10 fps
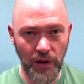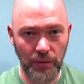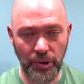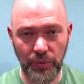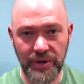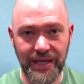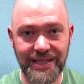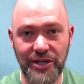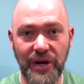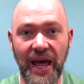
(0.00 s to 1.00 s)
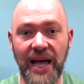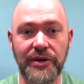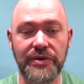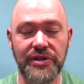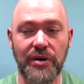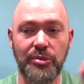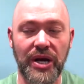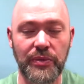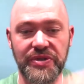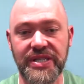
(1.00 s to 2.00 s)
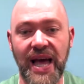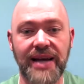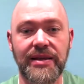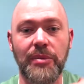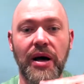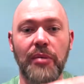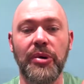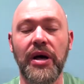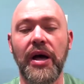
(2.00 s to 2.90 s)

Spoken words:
But we continue to add those, and our brain will stack them up.